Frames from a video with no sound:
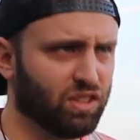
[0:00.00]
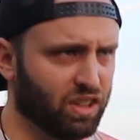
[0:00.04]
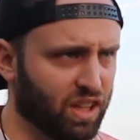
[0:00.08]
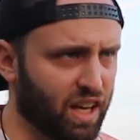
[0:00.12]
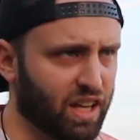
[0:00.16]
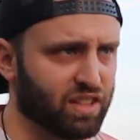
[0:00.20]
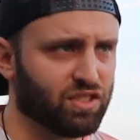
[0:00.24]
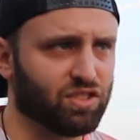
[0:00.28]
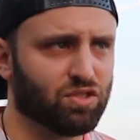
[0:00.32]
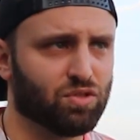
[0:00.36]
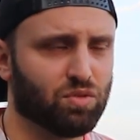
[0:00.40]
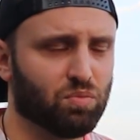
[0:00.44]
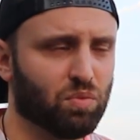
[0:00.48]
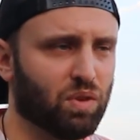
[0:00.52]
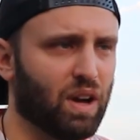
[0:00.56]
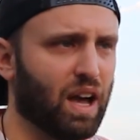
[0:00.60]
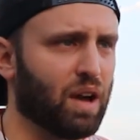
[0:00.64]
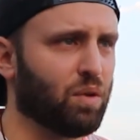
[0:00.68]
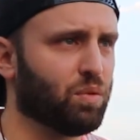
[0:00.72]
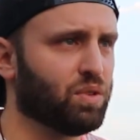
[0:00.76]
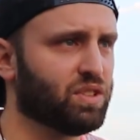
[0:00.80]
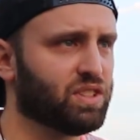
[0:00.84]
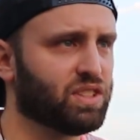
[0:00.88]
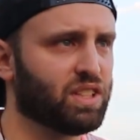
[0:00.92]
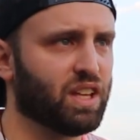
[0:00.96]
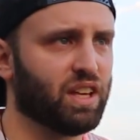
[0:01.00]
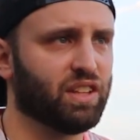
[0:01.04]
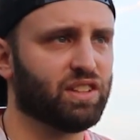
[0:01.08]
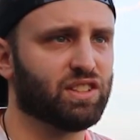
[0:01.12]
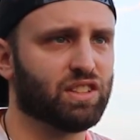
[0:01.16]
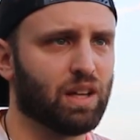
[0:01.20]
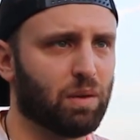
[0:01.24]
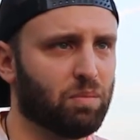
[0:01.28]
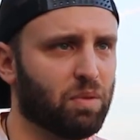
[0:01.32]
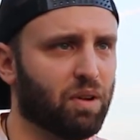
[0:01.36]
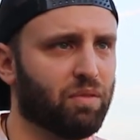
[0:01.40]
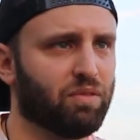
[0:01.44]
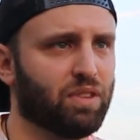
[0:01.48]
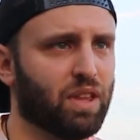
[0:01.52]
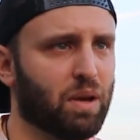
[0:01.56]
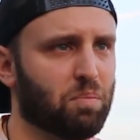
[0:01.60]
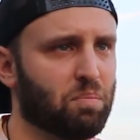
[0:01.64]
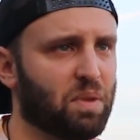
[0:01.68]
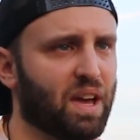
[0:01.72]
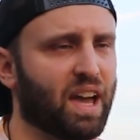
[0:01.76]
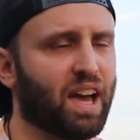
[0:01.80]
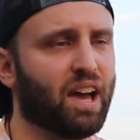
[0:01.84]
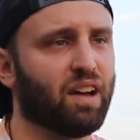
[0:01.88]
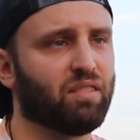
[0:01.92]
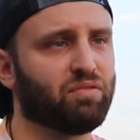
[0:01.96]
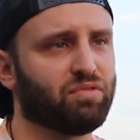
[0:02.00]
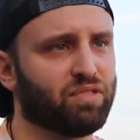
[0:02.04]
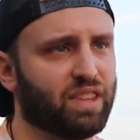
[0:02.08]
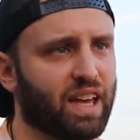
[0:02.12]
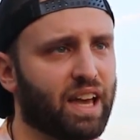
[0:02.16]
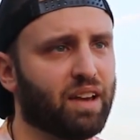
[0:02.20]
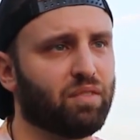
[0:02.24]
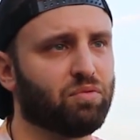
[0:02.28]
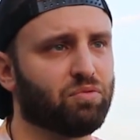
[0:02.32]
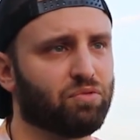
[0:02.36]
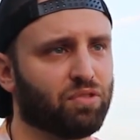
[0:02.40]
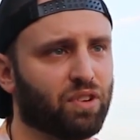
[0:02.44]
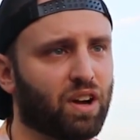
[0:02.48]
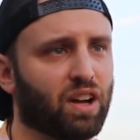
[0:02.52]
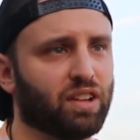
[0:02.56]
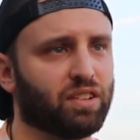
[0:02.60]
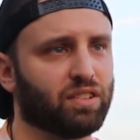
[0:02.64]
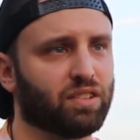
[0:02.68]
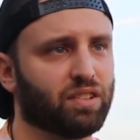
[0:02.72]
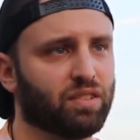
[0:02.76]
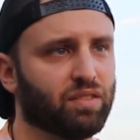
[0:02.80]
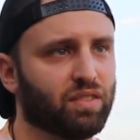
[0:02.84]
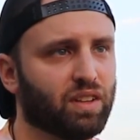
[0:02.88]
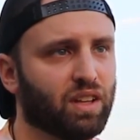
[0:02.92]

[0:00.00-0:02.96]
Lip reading: Yes, I would say some of them have that front.